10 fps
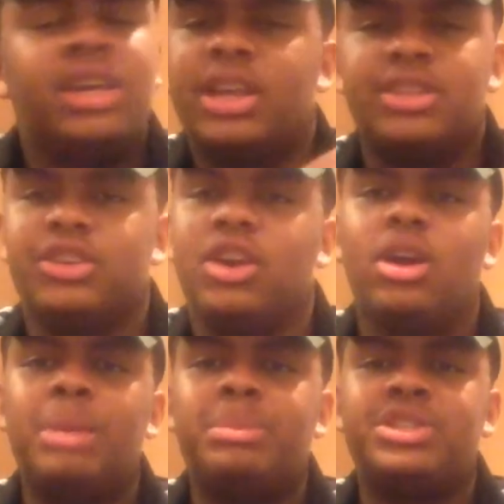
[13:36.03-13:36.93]
It's
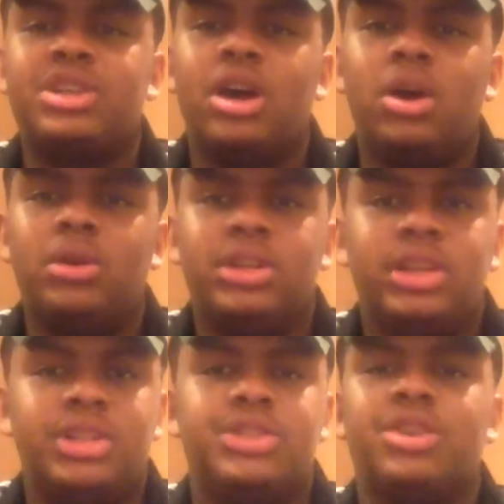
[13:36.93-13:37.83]
your episode.
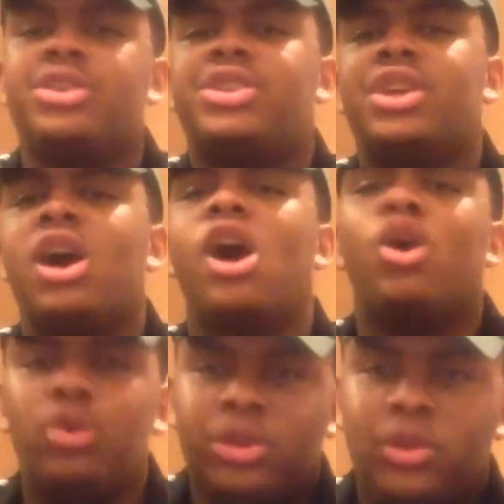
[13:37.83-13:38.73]
It's your
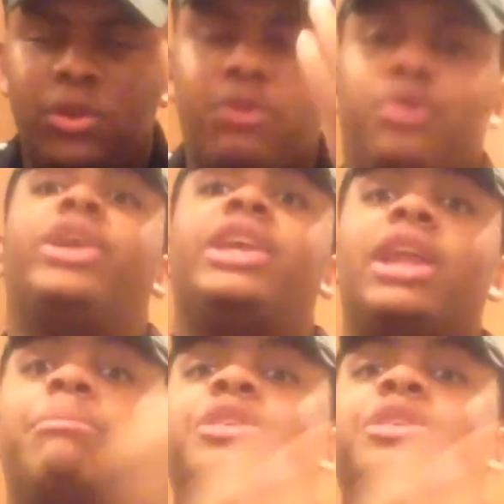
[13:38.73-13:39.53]
show. You freak it up